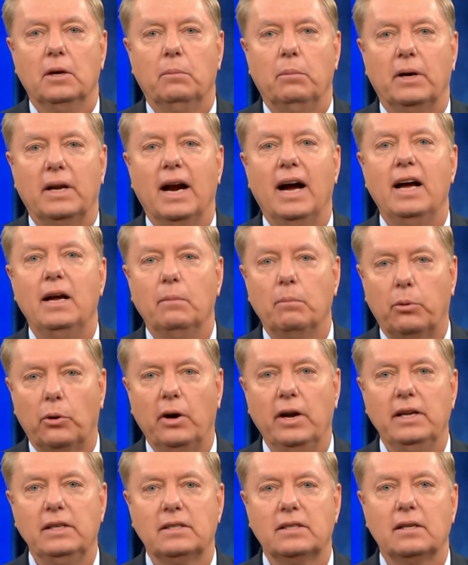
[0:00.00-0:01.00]
but I
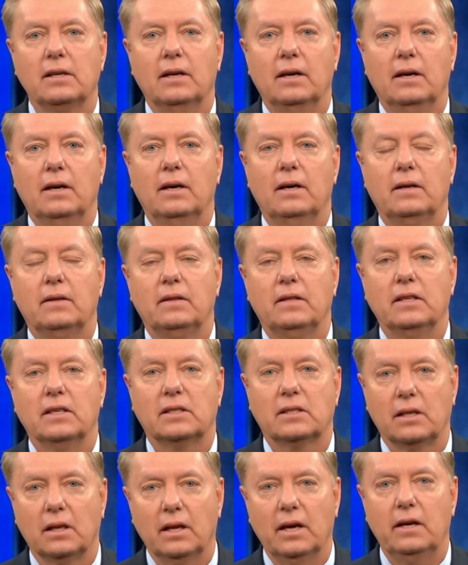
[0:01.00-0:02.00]
embrace uh,
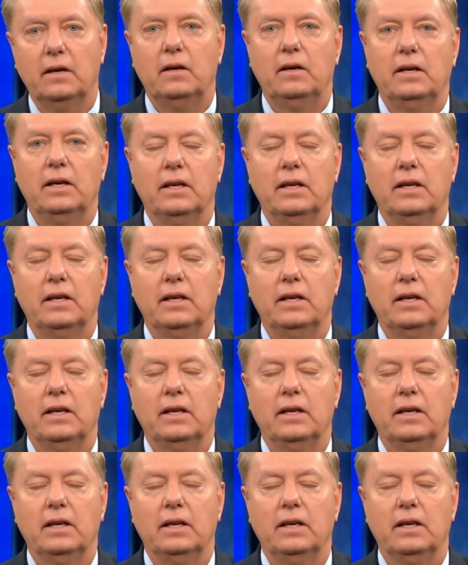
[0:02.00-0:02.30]
this letter.